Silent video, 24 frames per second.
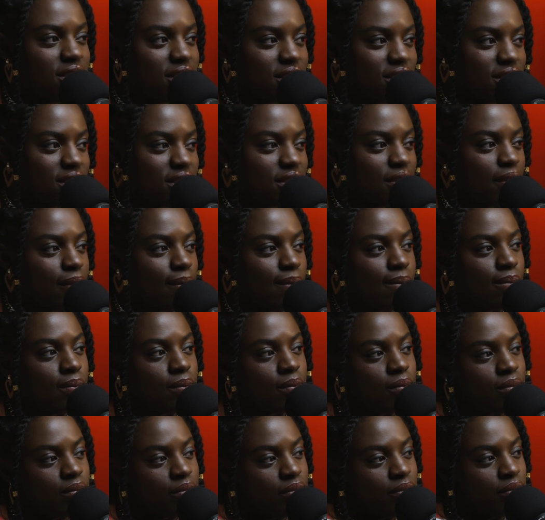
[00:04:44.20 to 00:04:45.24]
you had people
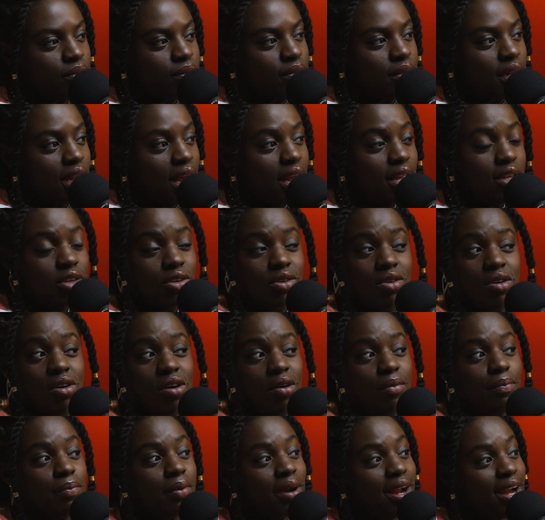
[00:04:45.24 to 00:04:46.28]
shooting up the city